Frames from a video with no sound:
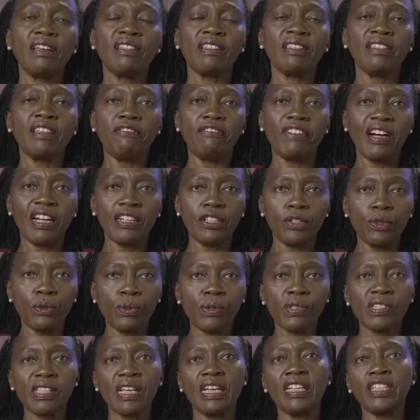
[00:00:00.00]
the
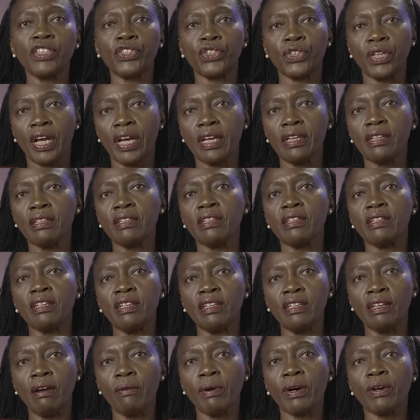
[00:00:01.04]
values enshrined
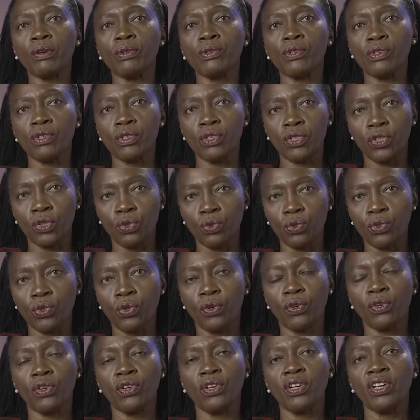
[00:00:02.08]
in our
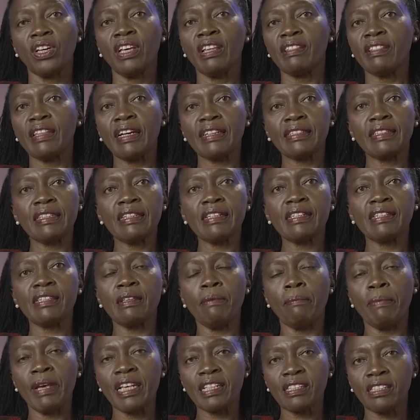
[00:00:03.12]
Constitution. That is the
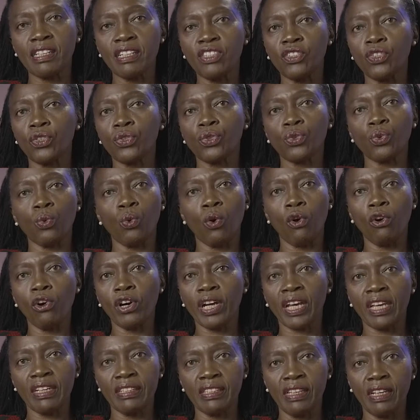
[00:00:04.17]
message to all
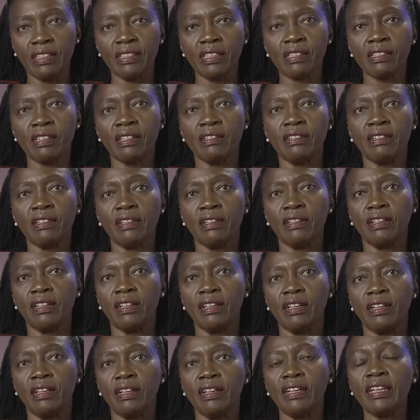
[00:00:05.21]
Kenyans.
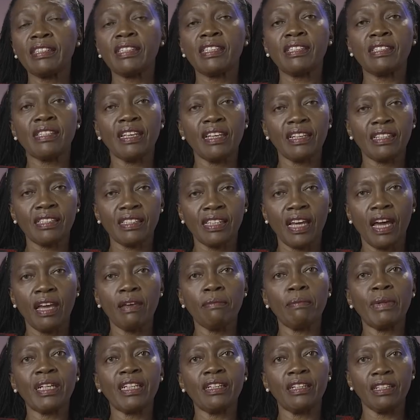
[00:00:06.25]
Let's take
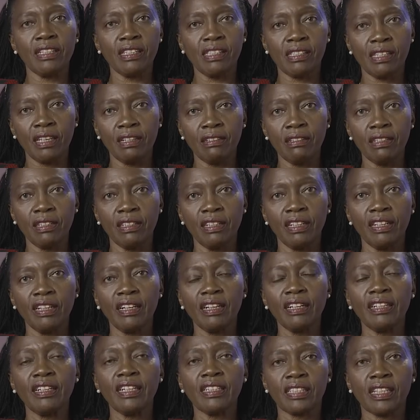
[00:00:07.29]
time and listen.
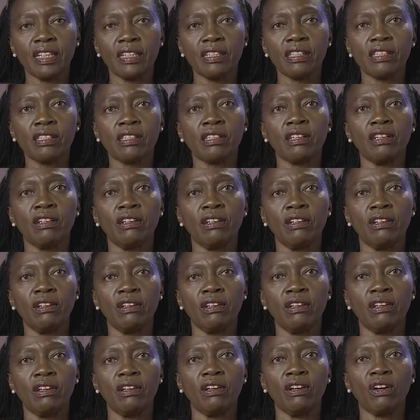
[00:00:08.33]
Let us
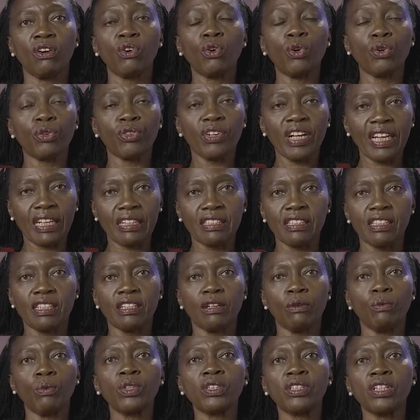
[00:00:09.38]
correct
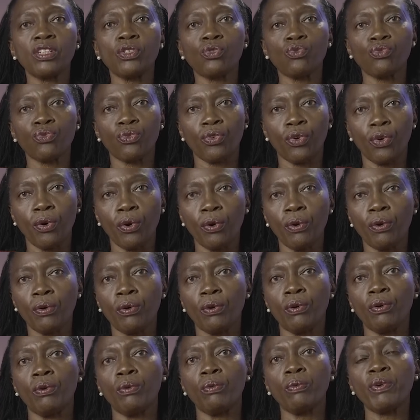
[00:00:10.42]
what is wrong
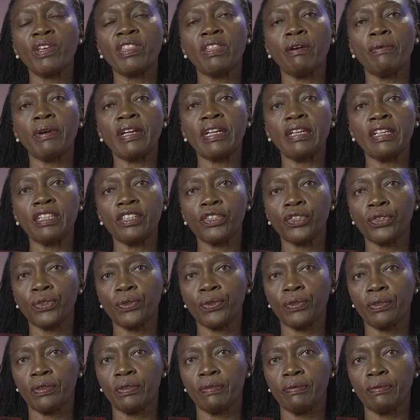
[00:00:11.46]
with our nation.